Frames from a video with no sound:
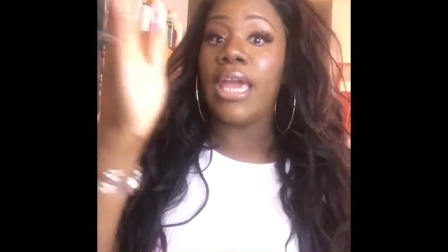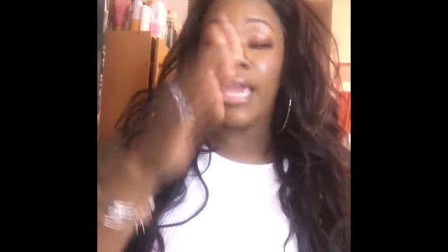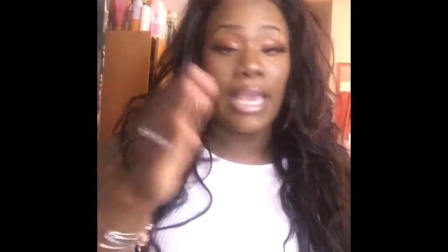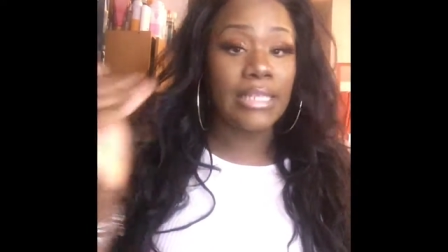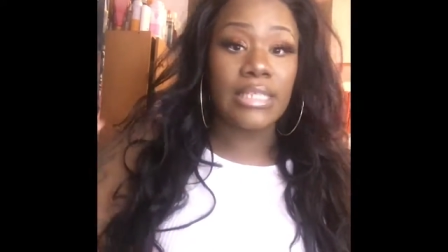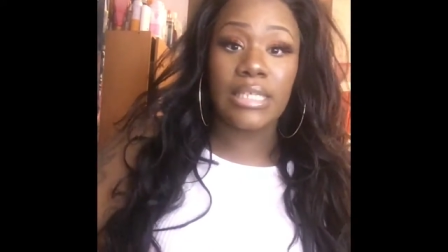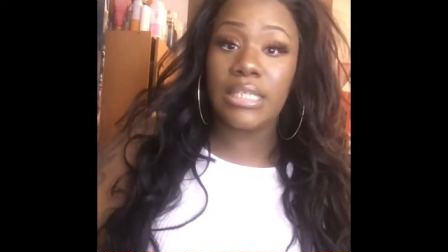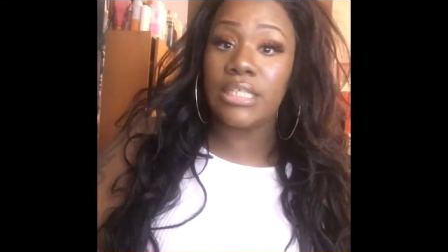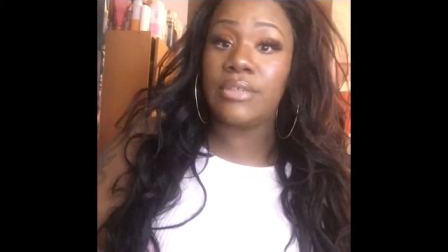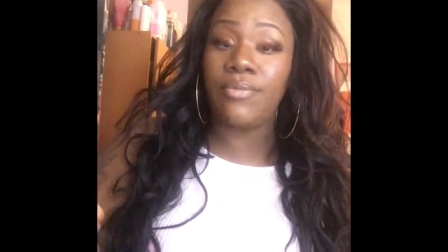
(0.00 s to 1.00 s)
eighteen
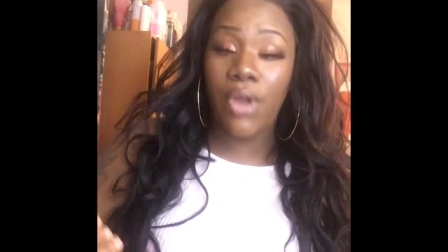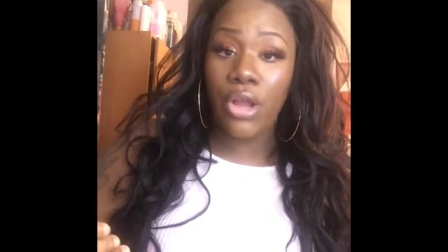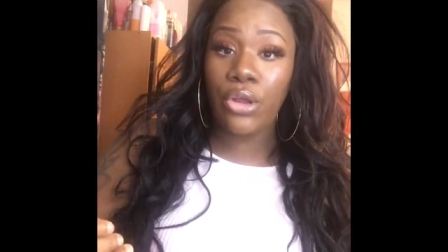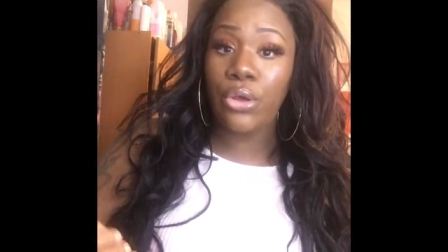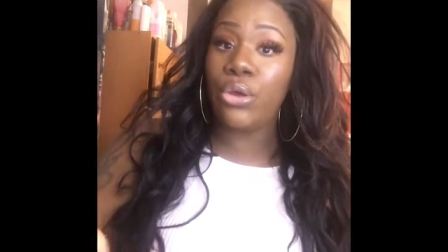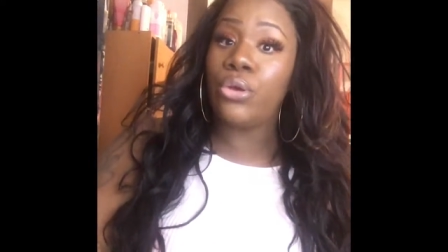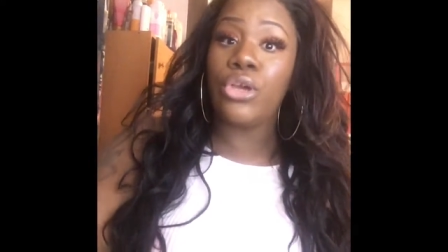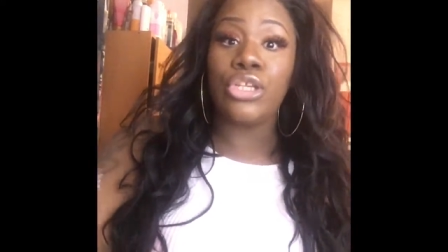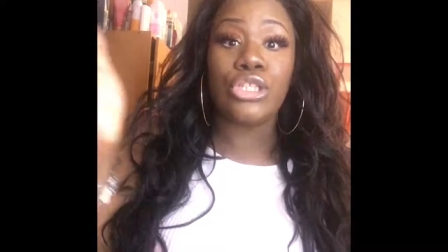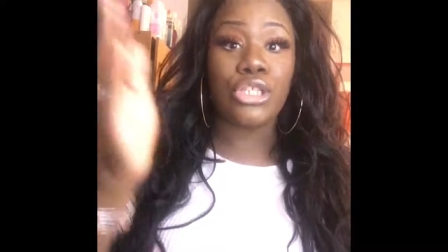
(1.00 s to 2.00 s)
inch frontal,
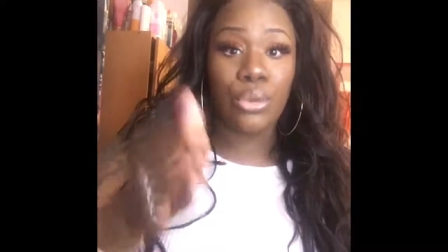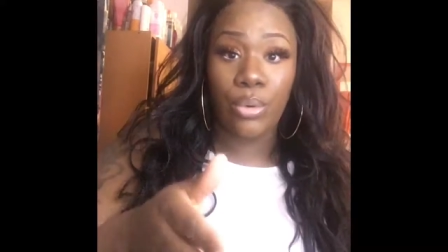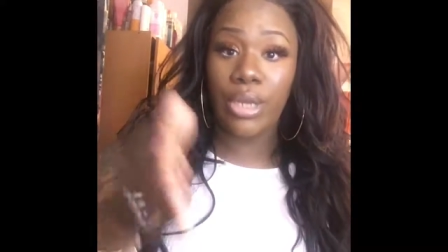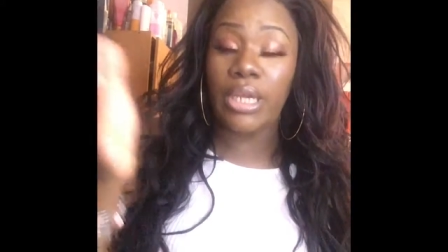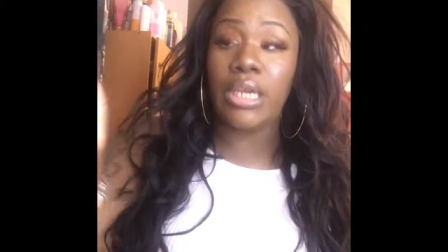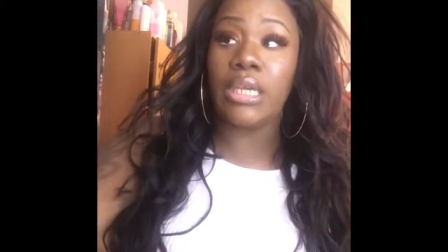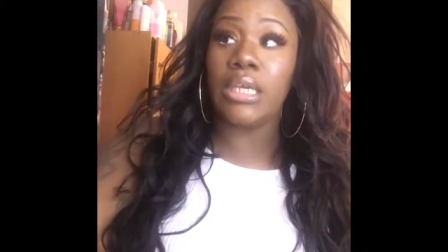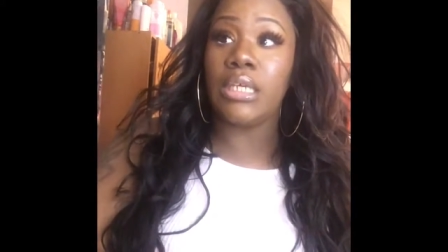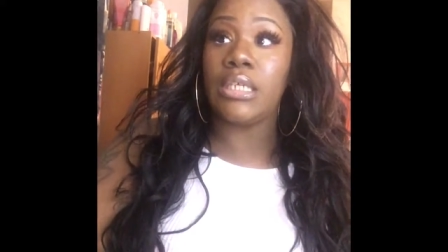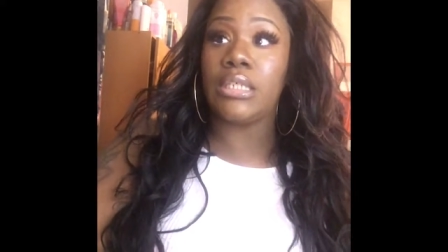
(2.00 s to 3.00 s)
twenty
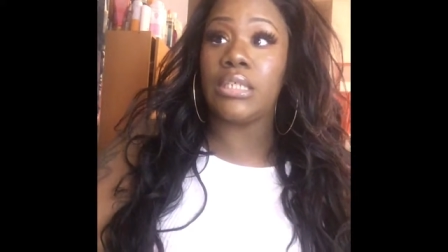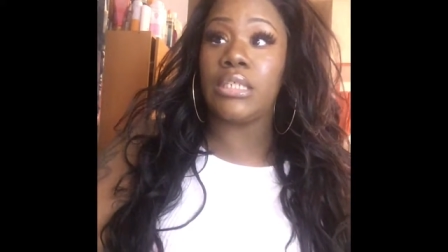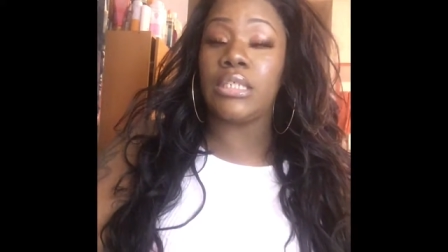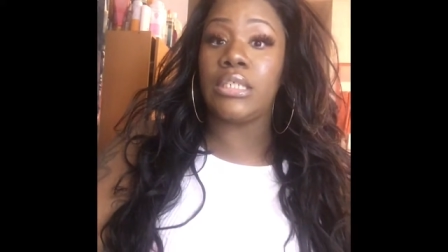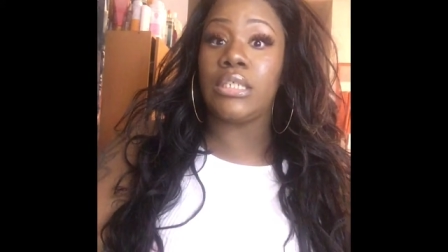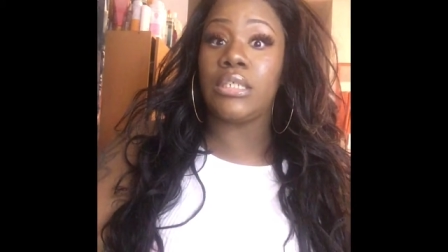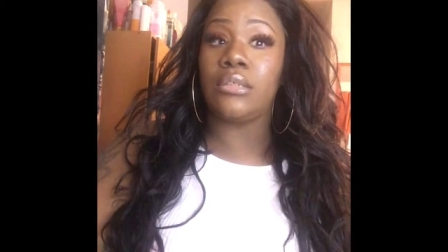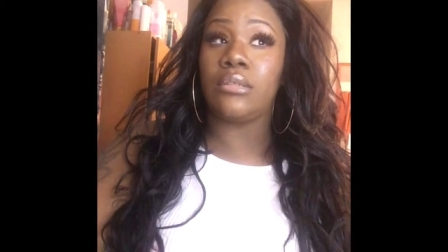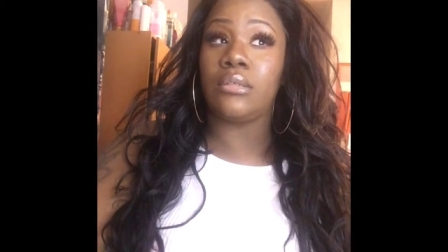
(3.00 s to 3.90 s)
inch.